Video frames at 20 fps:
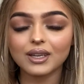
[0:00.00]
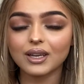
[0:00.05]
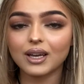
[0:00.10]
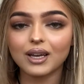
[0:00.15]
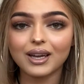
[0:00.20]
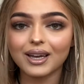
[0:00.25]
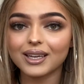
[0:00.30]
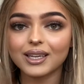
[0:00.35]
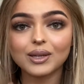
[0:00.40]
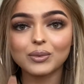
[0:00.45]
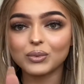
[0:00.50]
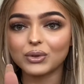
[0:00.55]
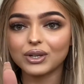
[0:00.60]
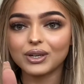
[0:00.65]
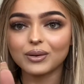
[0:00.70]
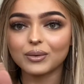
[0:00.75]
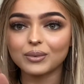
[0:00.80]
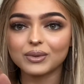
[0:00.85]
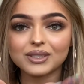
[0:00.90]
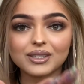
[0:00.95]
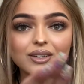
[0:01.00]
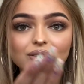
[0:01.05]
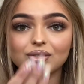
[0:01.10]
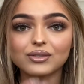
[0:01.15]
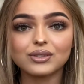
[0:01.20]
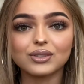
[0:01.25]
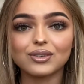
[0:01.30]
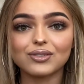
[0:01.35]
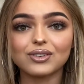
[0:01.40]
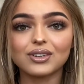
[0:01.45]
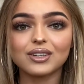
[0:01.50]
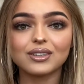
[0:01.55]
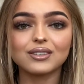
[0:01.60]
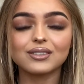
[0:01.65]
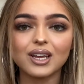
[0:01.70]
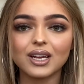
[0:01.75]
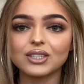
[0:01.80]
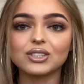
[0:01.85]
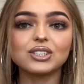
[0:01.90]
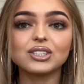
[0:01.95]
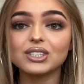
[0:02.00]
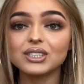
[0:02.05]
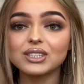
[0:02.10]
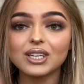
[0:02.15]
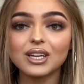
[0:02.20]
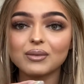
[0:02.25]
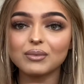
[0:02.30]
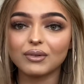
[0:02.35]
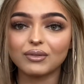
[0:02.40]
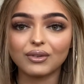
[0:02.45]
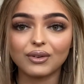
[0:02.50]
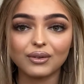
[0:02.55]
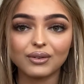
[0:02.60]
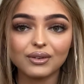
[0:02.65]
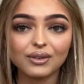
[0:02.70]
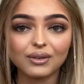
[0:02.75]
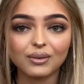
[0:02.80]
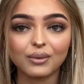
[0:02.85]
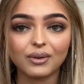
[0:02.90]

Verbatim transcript: Ah, I keep looking at myself, sorry. I should just turn my phone the